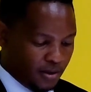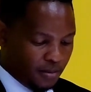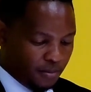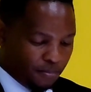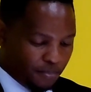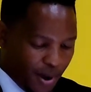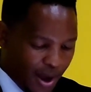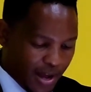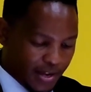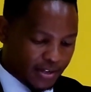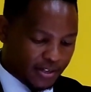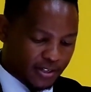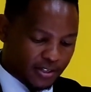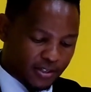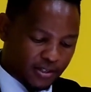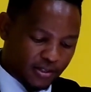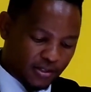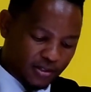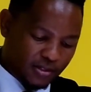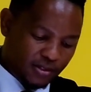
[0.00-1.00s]
But
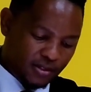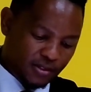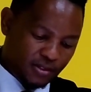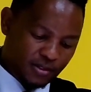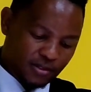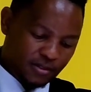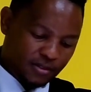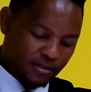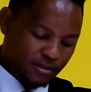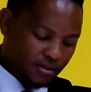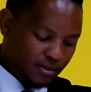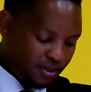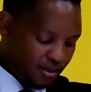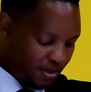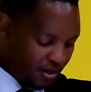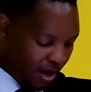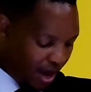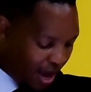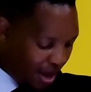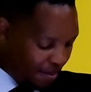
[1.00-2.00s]

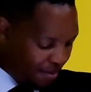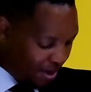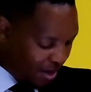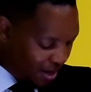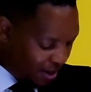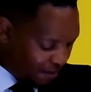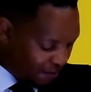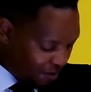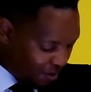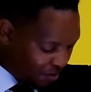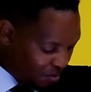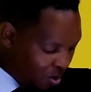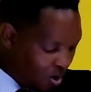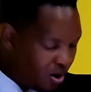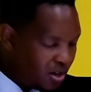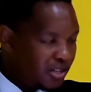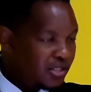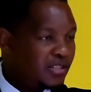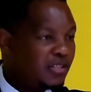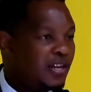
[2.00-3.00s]
I believe what
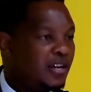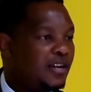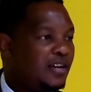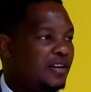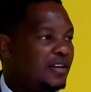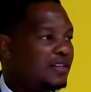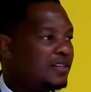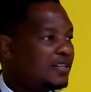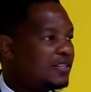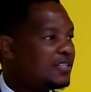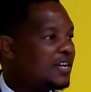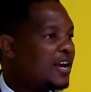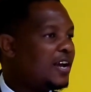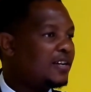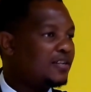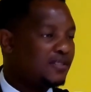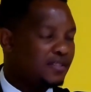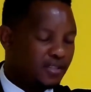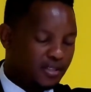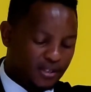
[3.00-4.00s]
Paul is saying in the
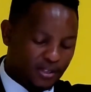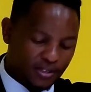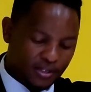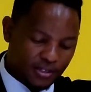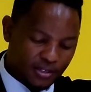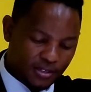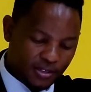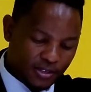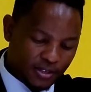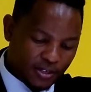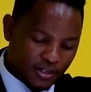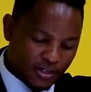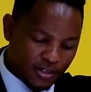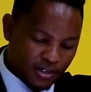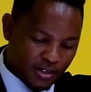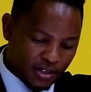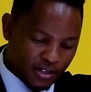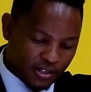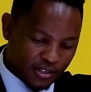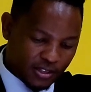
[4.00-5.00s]
text
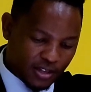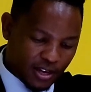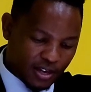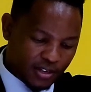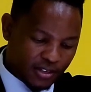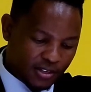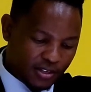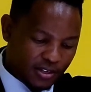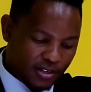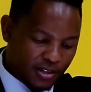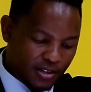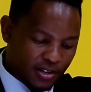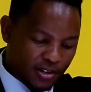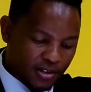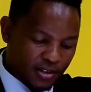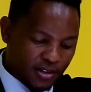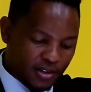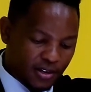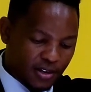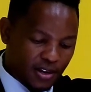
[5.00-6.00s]
is that
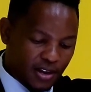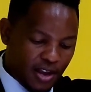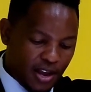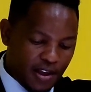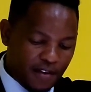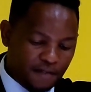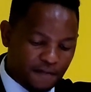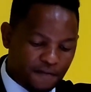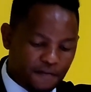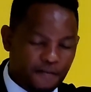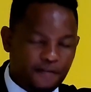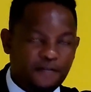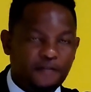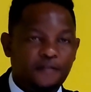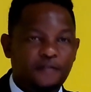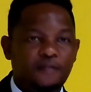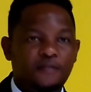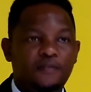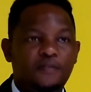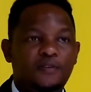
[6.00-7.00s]
if
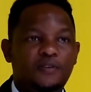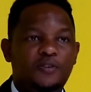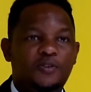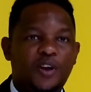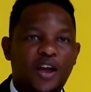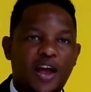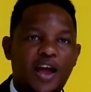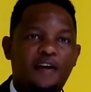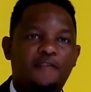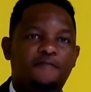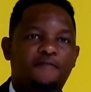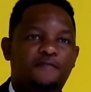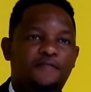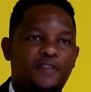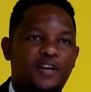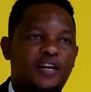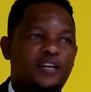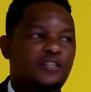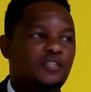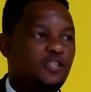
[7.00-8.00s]
you have
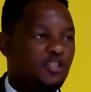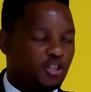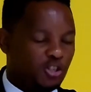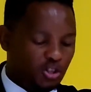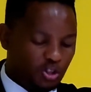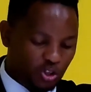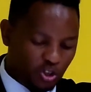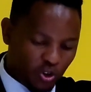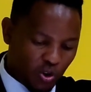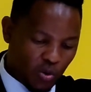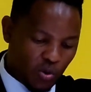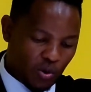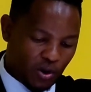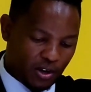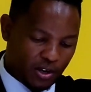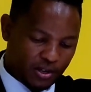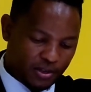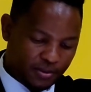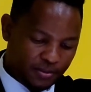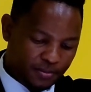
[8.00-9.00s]
that joy
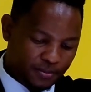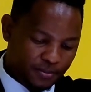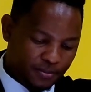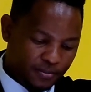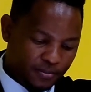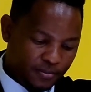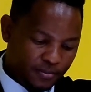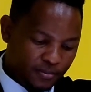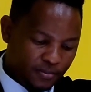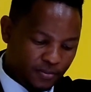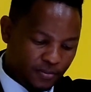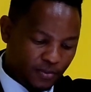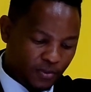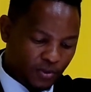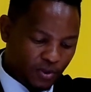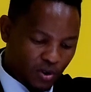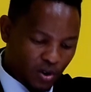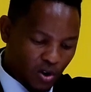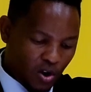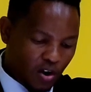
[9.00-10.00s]

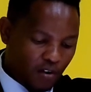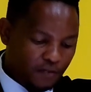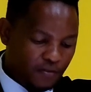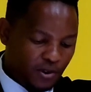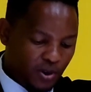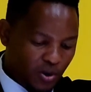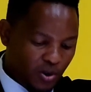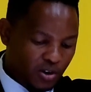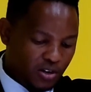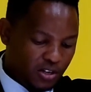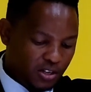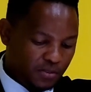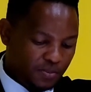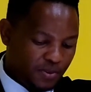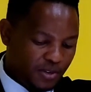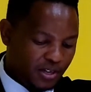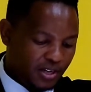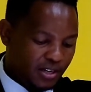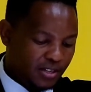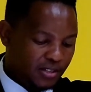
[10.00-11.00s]
of the Holy
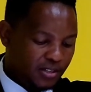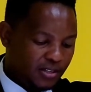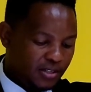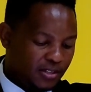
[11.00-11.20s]
Spirit